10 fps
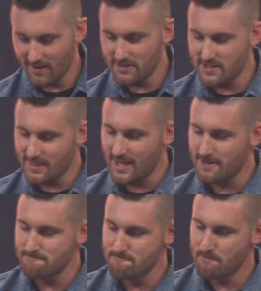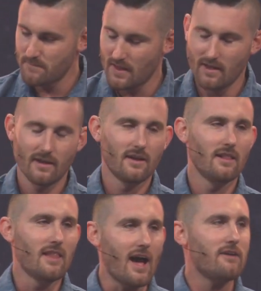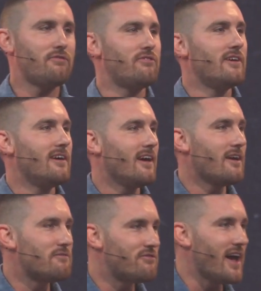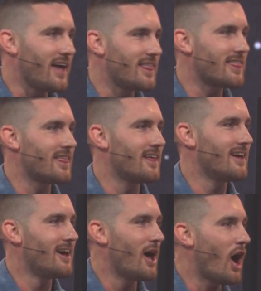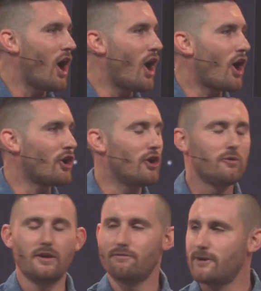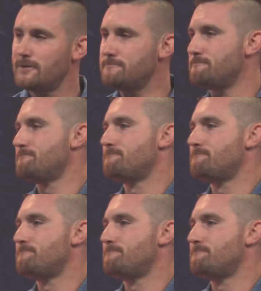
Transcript: Here's the thing. Life and faith are no different.